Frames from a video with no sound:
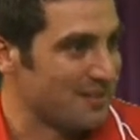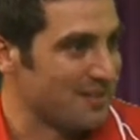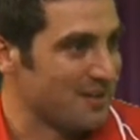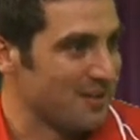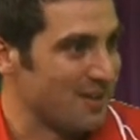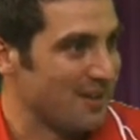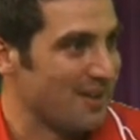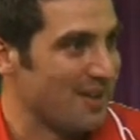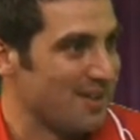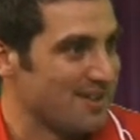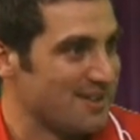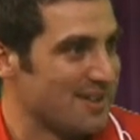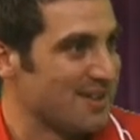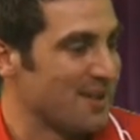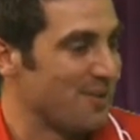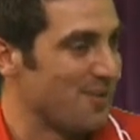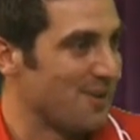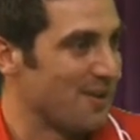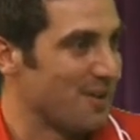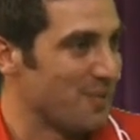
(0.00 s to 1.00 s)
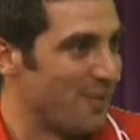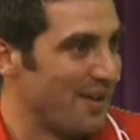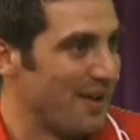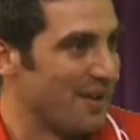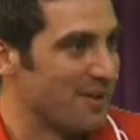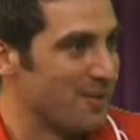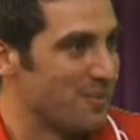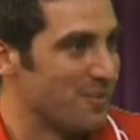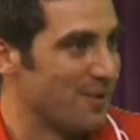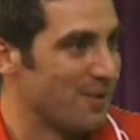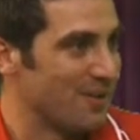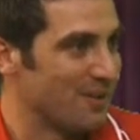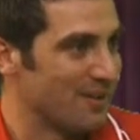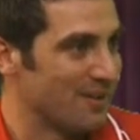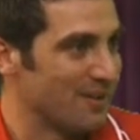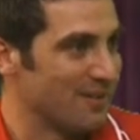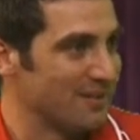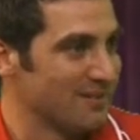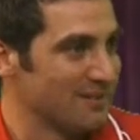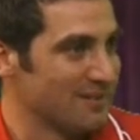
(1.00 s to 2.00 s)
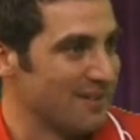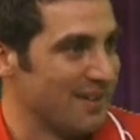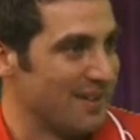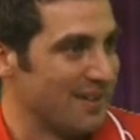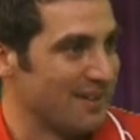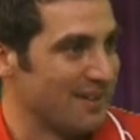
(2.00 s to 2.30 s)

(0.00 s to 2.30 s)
you know, said they were going to pay the builder, and